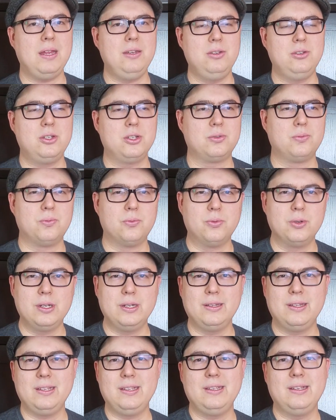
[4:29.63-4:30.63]
and
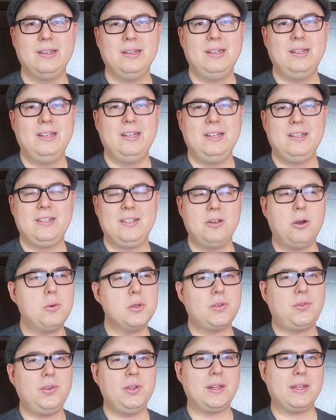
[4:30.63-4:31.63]
you
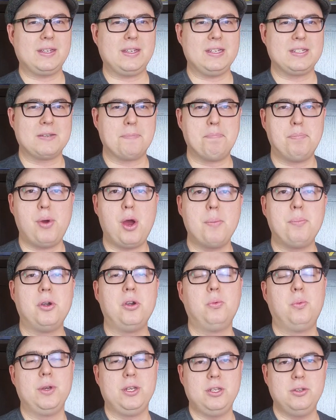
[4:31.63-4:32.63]
always feel like it's a
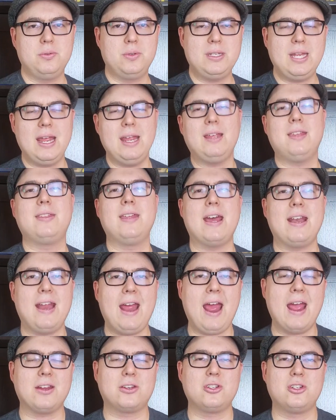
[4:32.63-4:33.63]
bummer when you take that
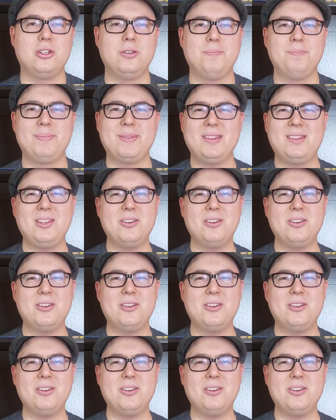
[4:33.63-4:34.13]
action.